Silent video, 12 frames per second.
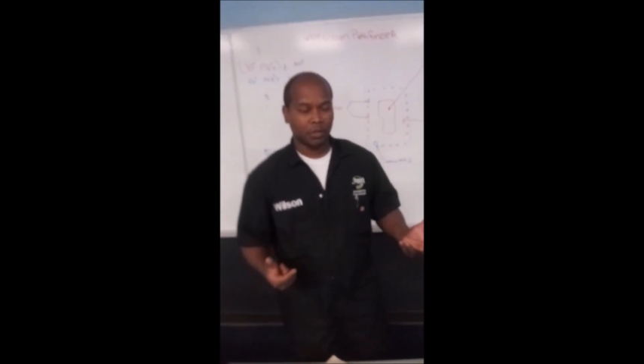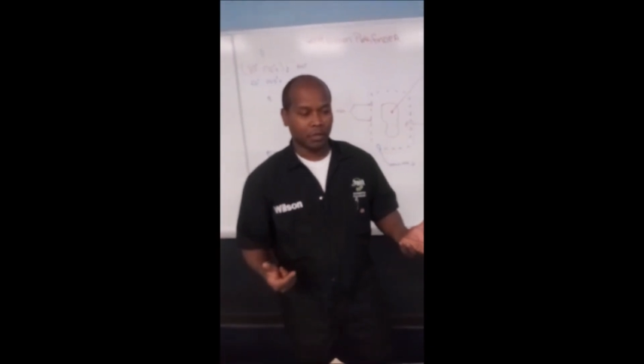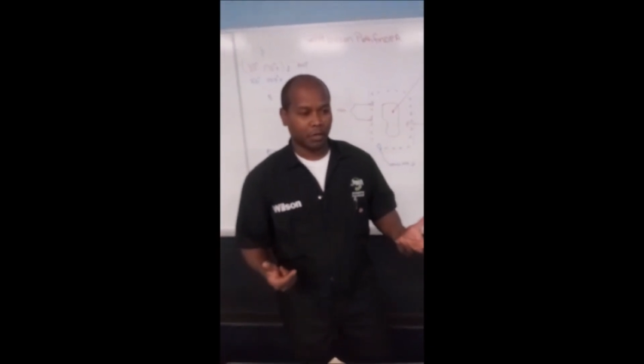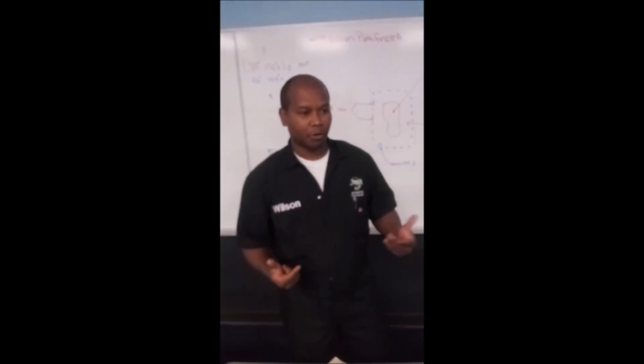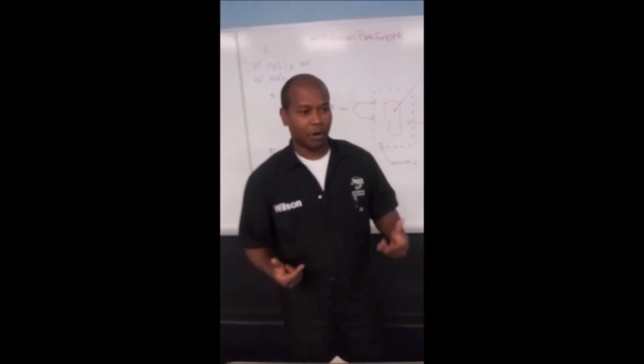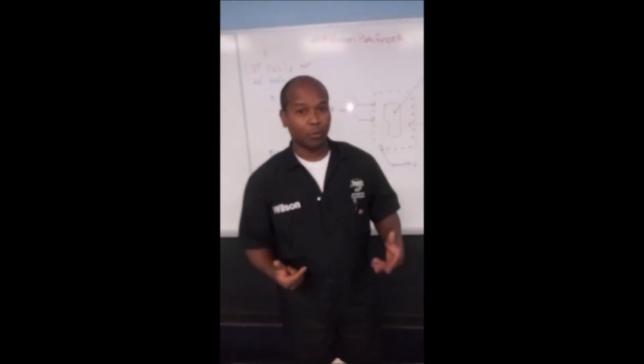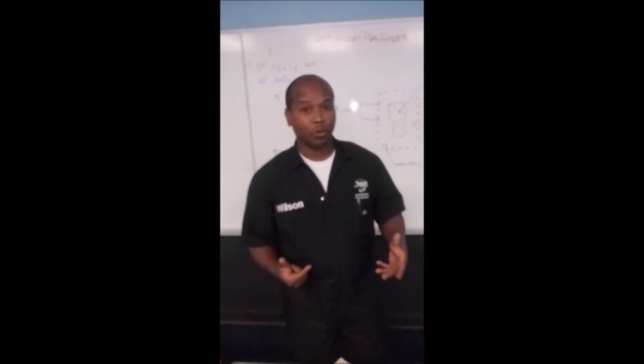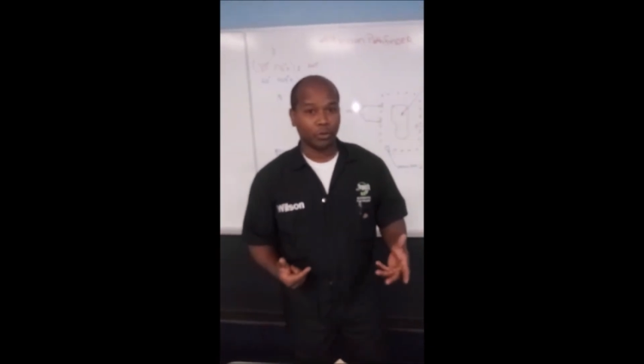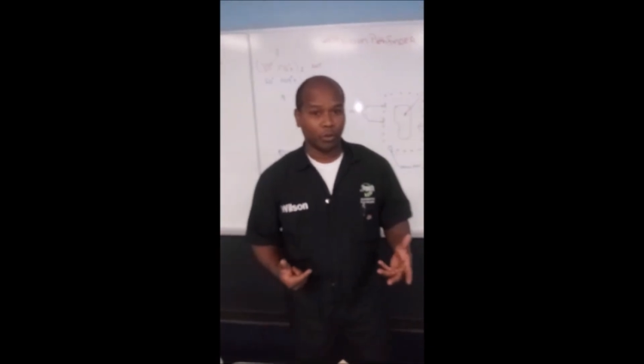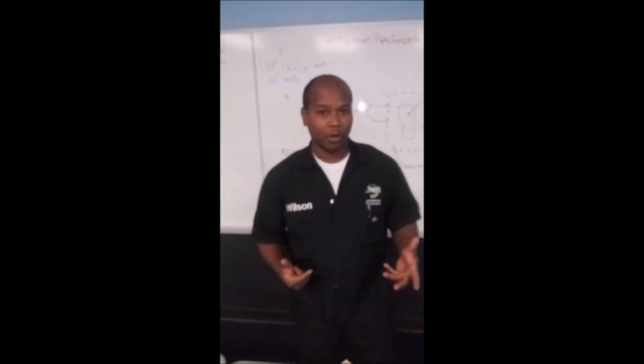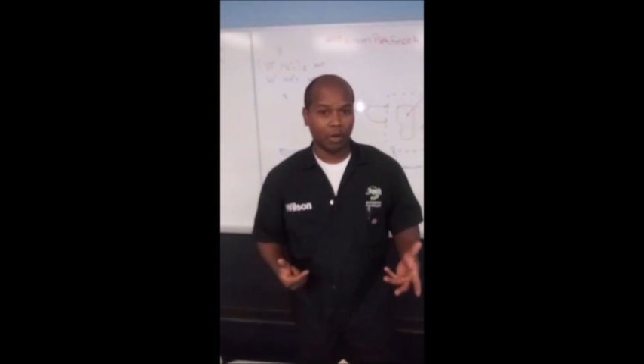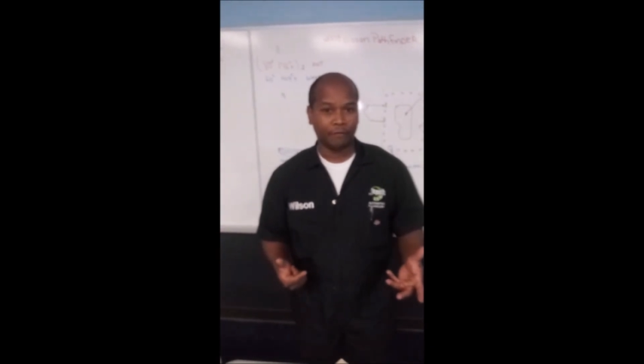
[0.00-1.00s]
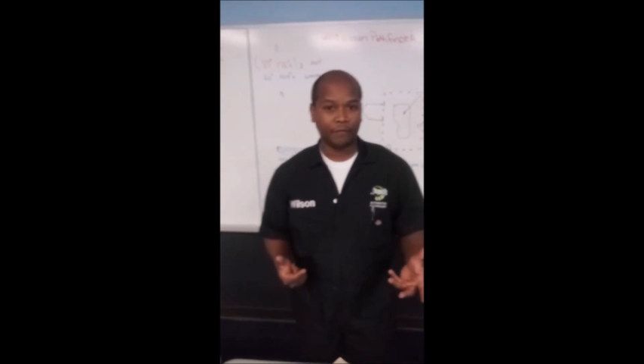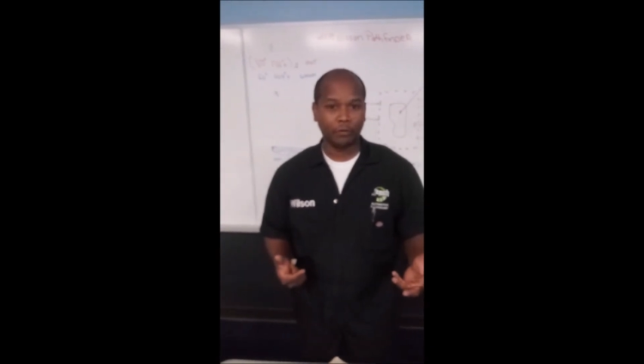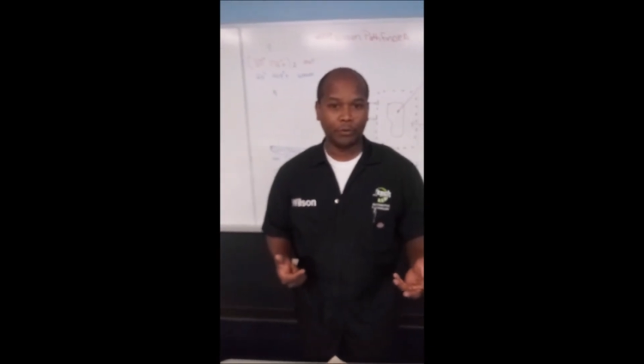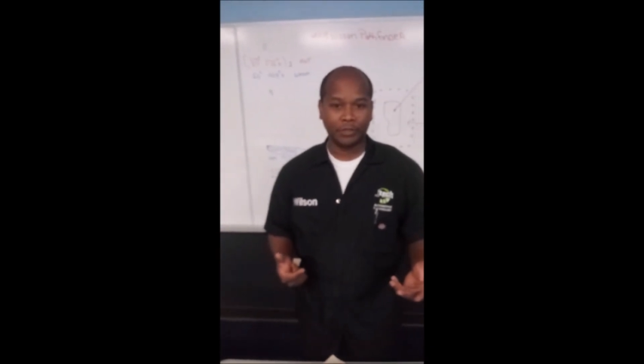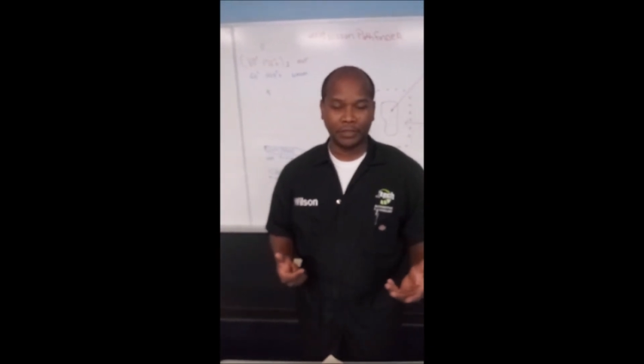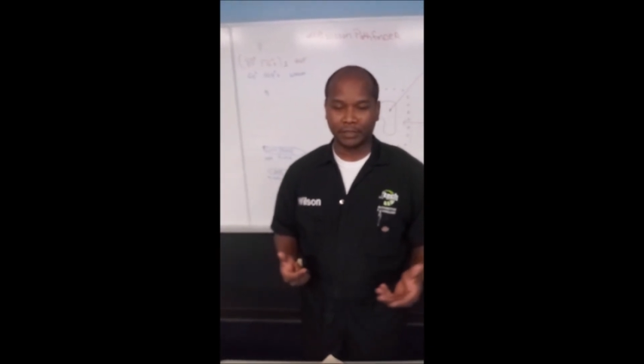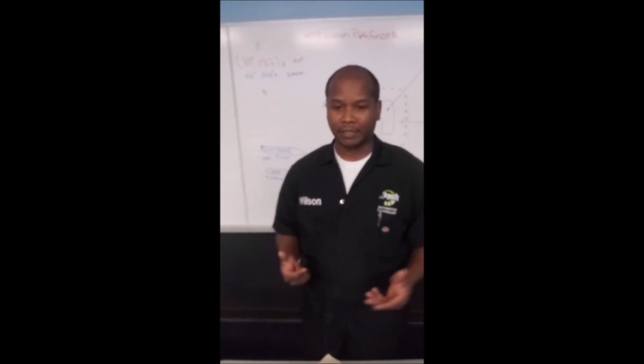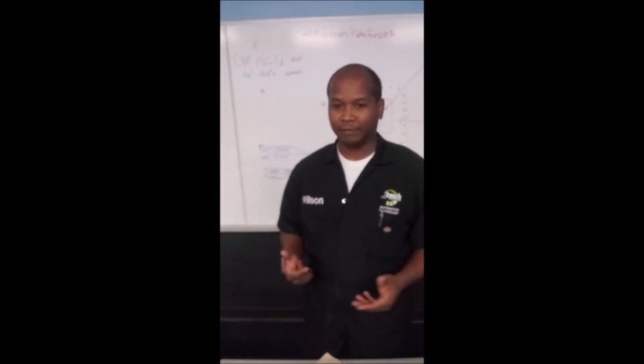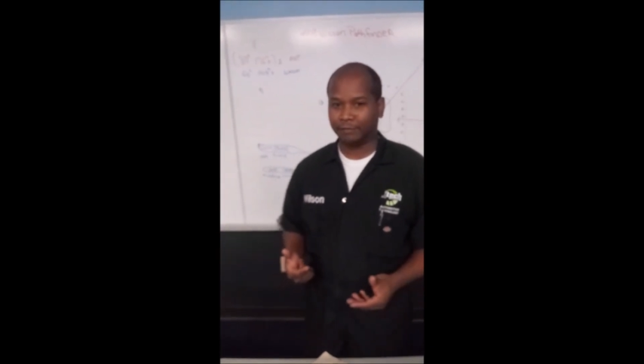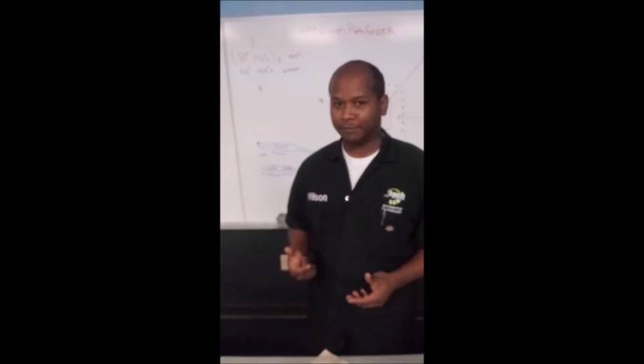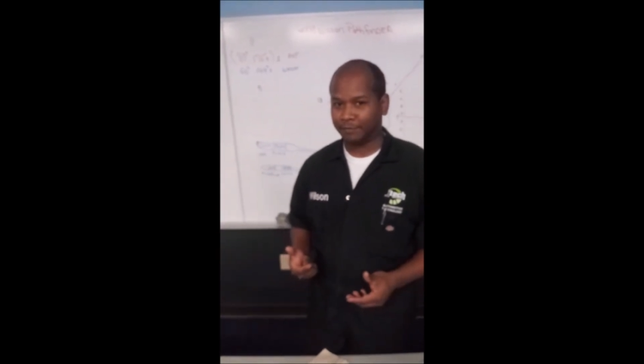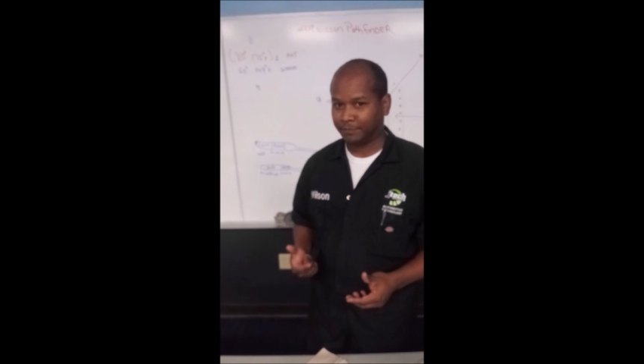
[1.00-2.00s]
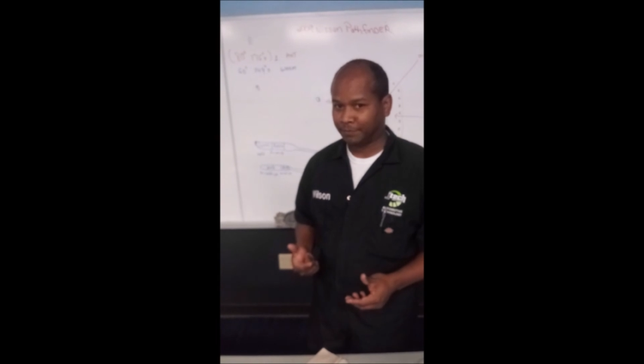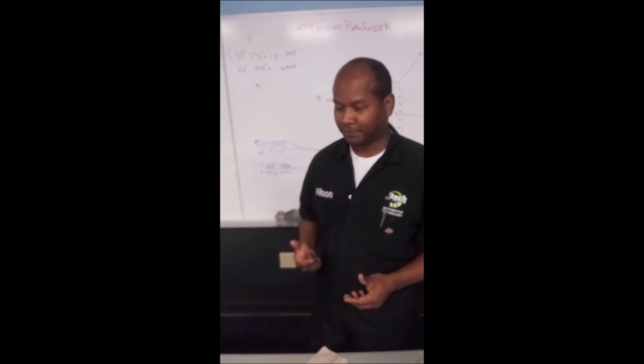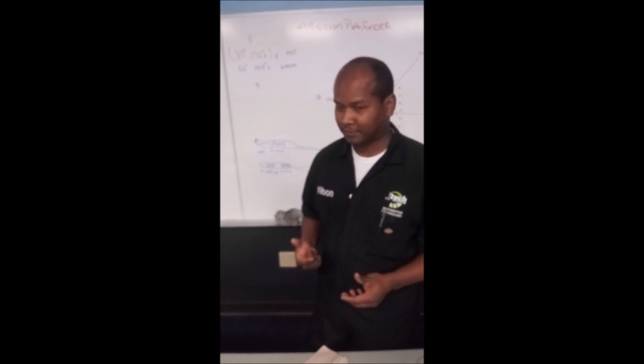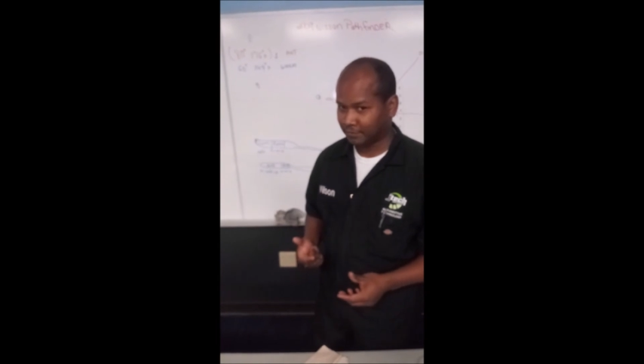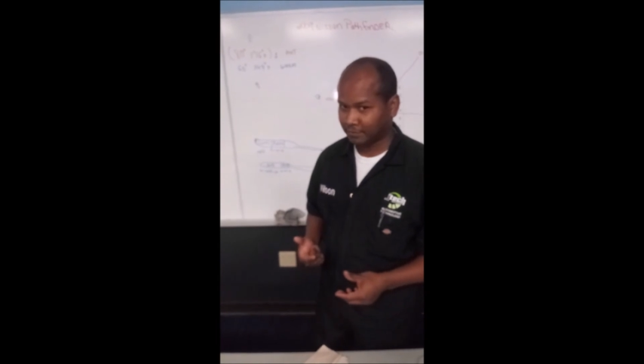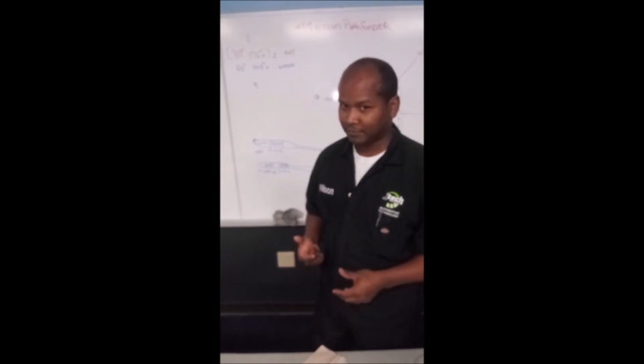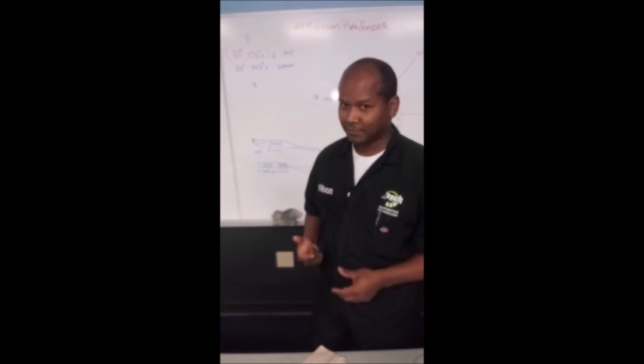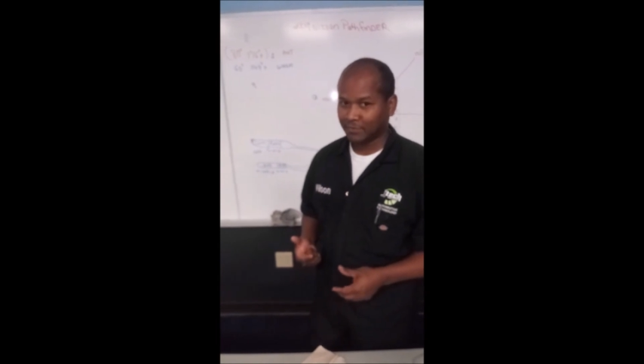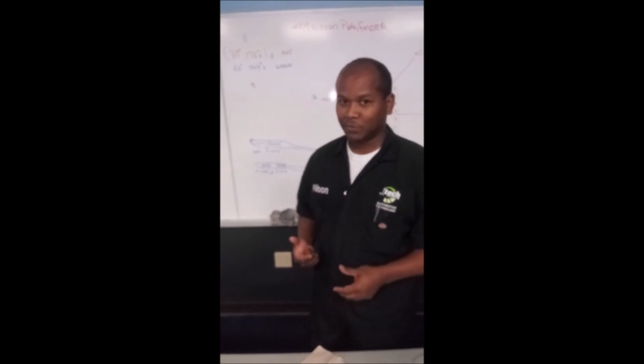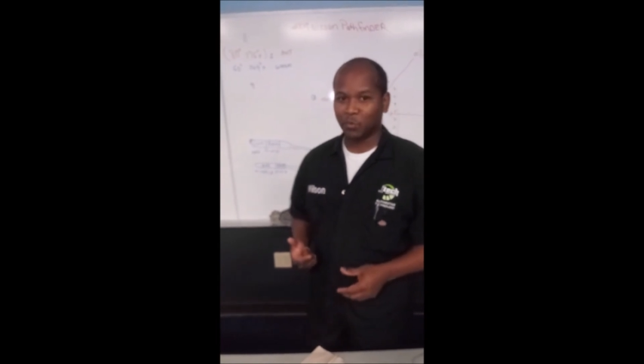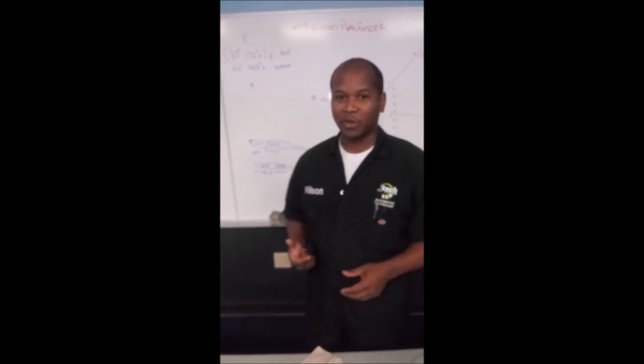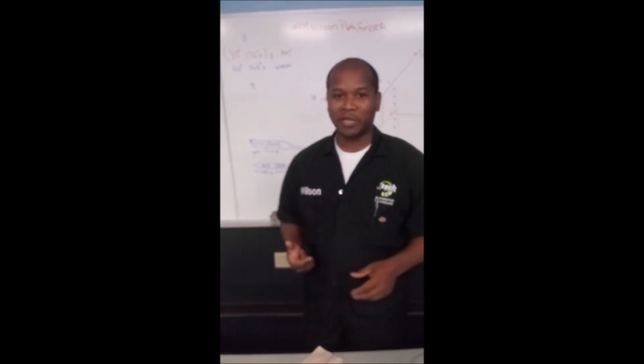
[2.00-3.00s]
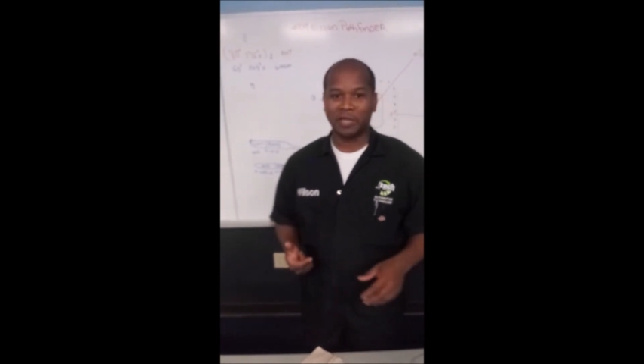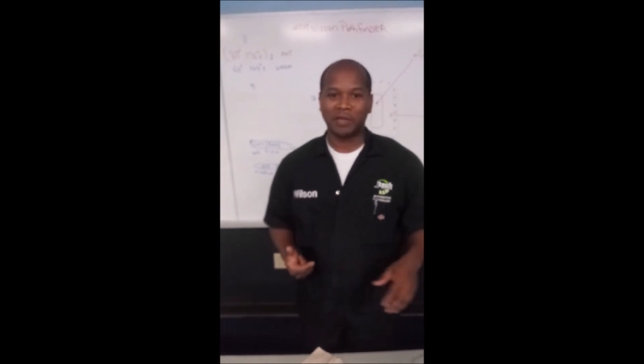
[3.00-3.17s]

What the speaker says: grab all the fluids and stuff. Wait,